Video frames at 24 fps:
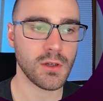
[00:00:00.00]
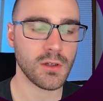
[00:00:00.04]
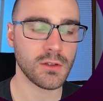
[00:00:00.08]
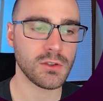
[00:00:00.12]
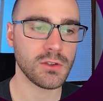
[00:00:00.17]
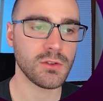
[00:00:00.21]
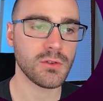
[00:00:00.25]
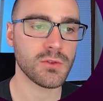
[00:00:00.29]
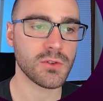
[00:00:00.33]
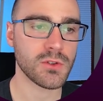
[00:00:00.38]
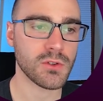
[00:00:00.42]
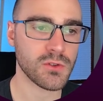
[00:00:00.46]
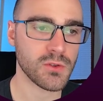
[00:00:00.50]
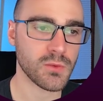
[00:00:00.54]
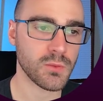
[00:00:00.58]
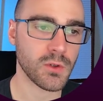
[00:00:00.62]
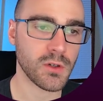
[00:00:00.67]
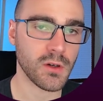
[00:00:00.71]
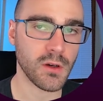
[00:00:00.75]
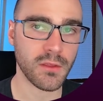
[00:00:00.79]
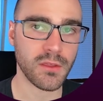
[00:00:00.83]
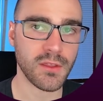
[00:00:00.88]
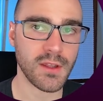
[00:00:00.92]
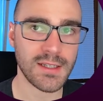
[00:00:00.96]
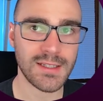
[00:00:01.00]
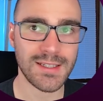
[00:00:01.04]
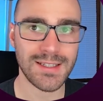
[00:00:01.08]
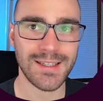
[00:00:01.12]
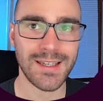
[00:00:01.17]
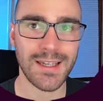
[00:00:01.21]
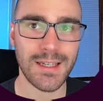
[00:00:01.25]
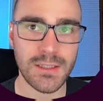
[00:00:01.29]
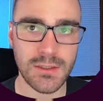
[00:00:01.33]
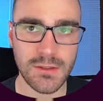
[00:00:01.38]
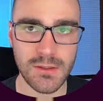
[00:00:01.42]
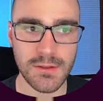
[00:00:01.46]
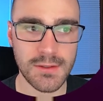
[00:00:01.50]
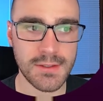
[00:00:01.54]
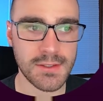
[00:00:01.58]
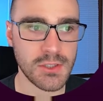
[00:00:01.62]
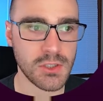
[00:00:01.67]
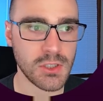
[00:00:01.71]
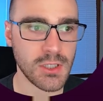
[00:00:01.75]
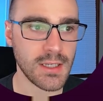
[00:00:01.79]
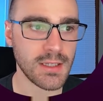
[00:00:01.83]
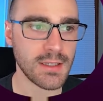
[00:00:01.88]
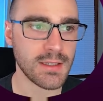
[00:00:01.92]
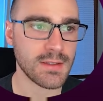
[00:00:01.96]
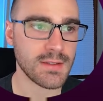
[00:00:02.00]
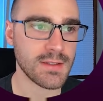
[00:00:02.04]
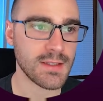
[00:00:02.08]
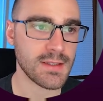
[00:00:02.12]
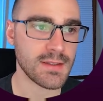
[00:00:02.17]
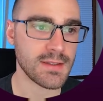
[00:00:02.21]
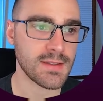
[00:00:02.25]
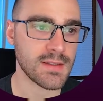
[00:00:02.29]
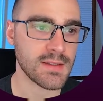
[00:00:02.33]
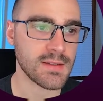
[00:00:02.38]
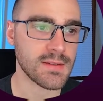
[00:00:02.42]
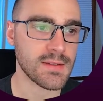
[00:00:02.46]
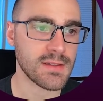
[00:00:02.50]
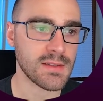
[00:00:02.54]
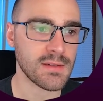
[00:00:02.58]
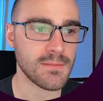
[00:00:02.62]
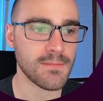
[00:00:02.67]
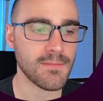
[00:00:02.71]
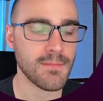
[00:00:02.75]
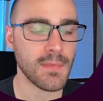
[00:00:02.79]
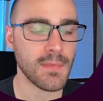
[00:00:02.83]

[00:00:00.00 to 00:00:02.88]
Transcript: users would authenticate to this Jenkins instance.